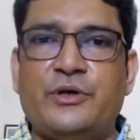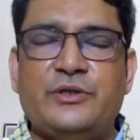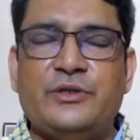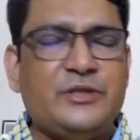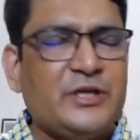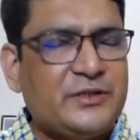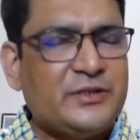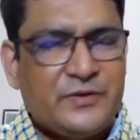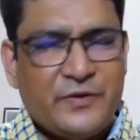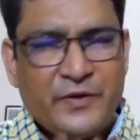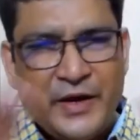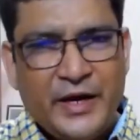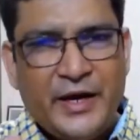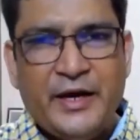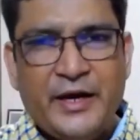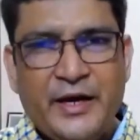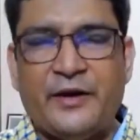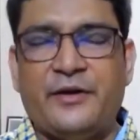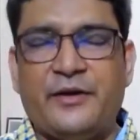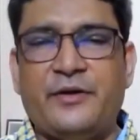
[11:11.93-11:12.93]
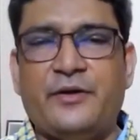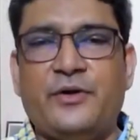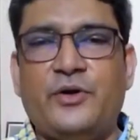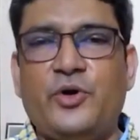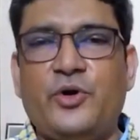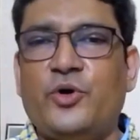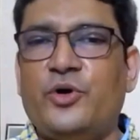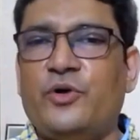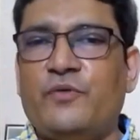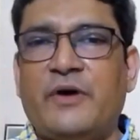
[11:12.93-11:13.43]
Just read
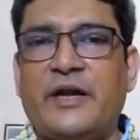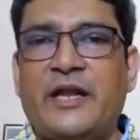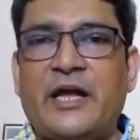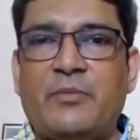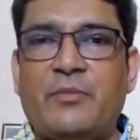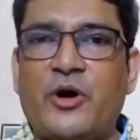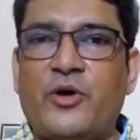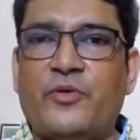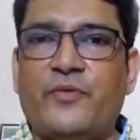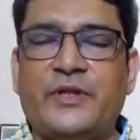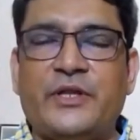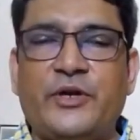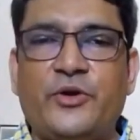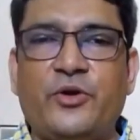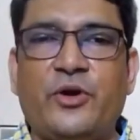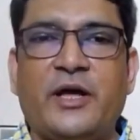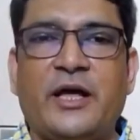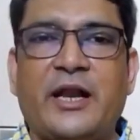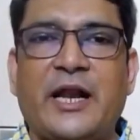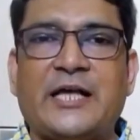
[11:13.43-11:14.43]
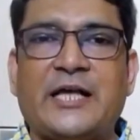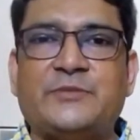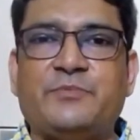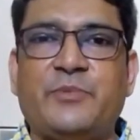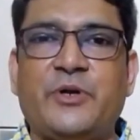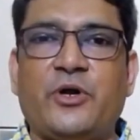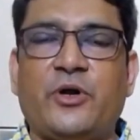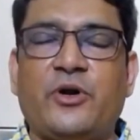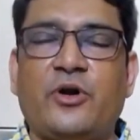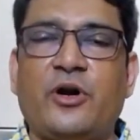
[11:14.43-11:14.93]
it. Don't worry about whether you'll grasp
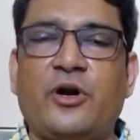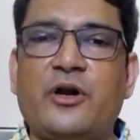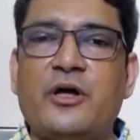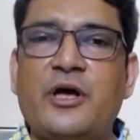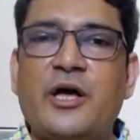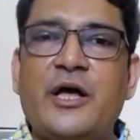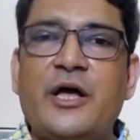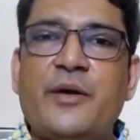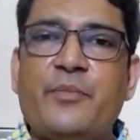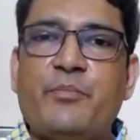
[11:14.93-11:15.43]
it or not.